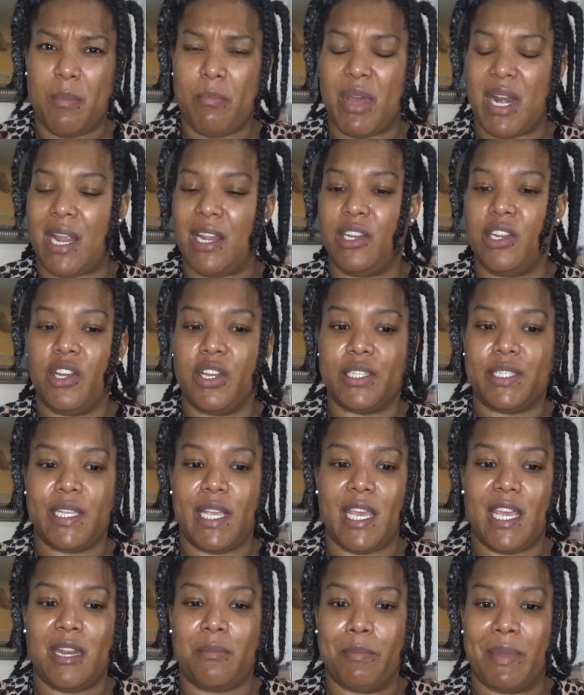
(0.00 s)
But I looked
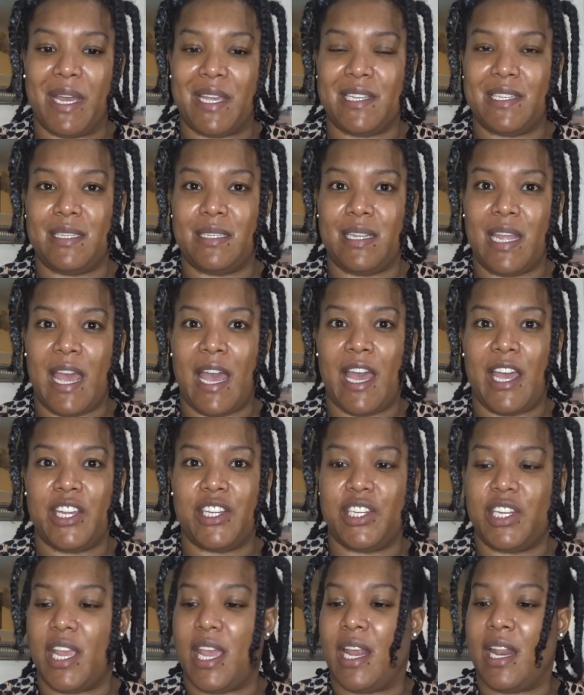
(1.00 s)
in my
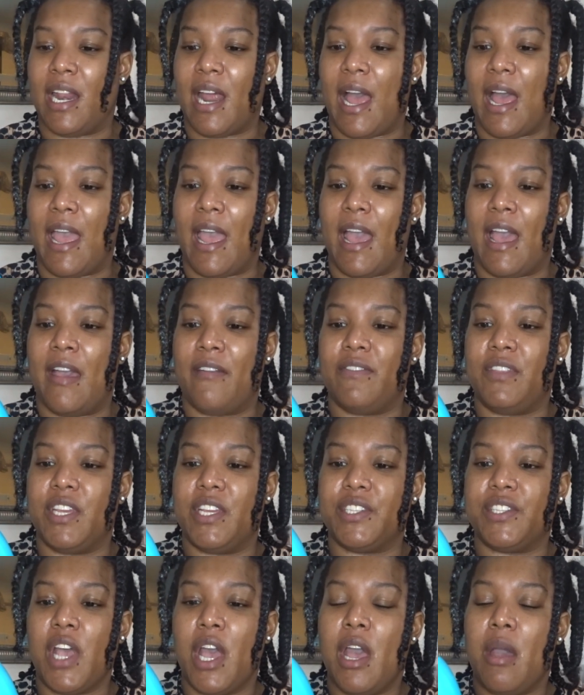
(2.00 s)
stash and I have
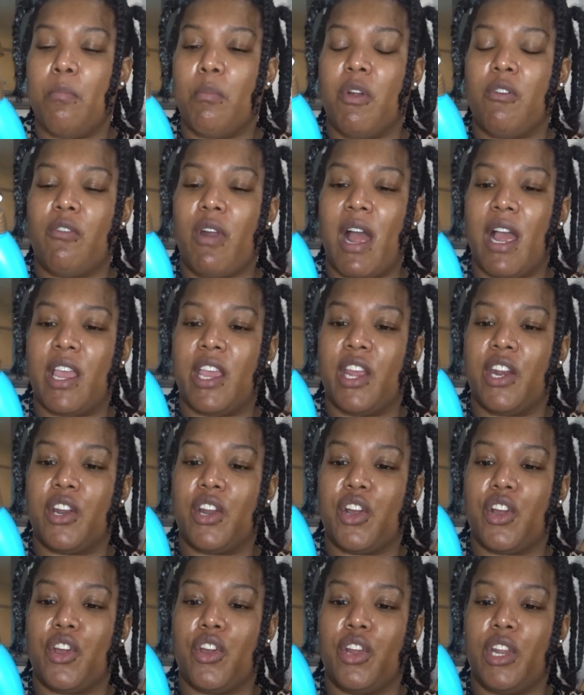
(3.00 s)
this Moroccan
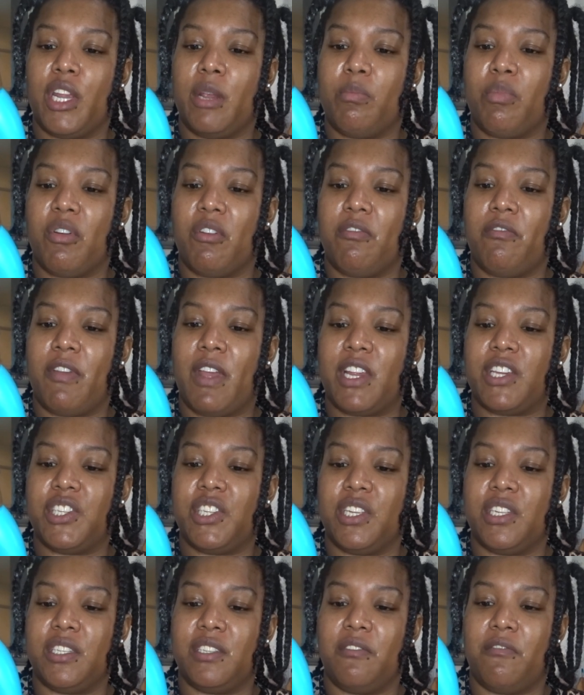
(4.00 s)
Curling
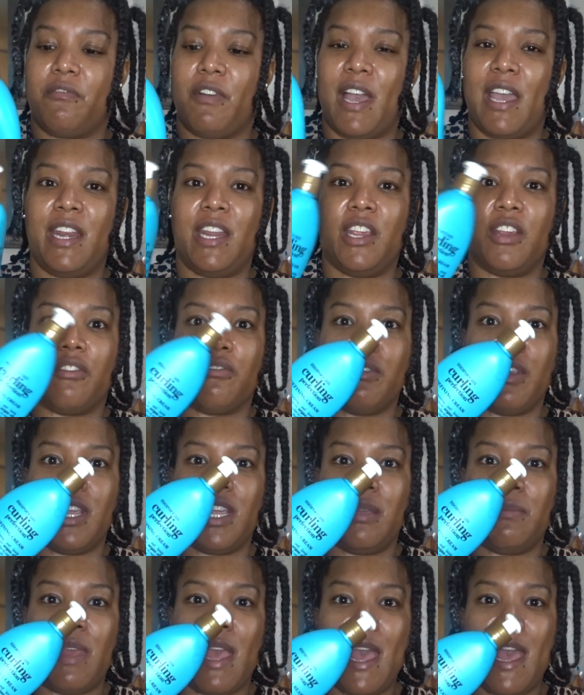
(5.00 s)
Perfection Defining
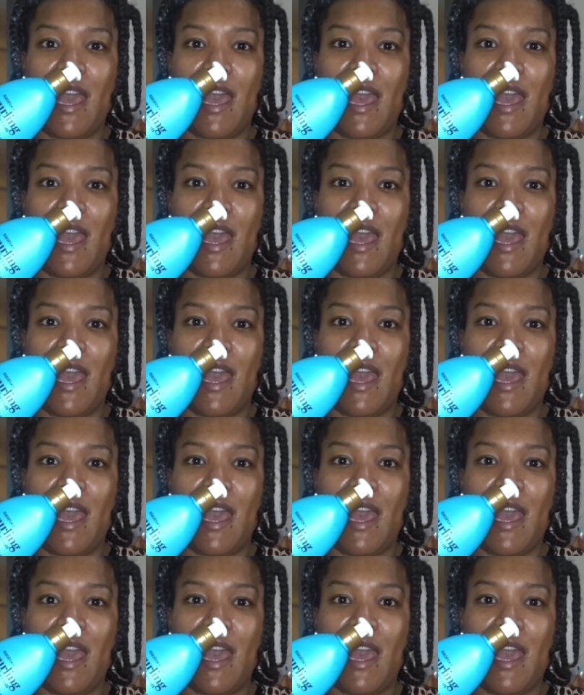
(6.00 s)
Cream,